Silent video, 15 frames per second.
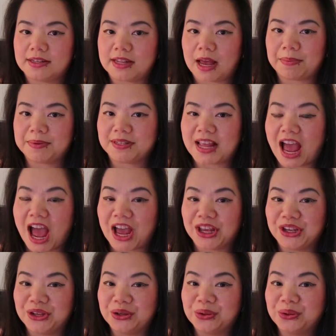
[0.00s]
steps that
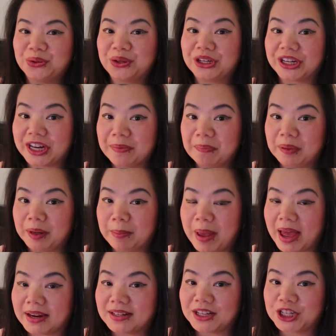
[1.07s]
you could
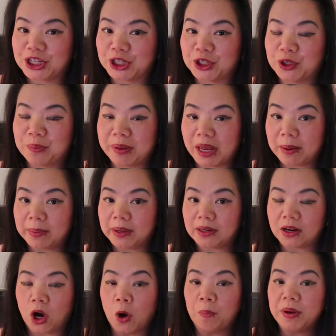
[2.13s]
implement to be able
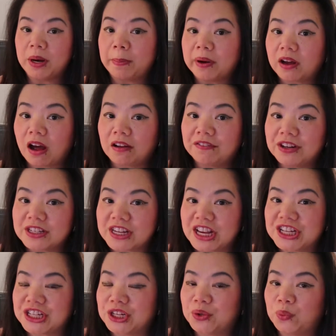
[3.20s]
to open up a
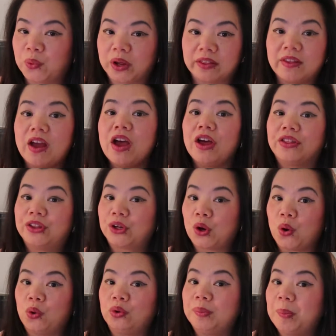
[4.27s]
conversation with the
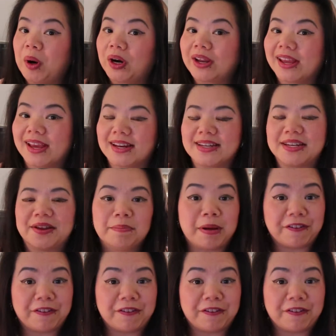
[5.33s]
cold market?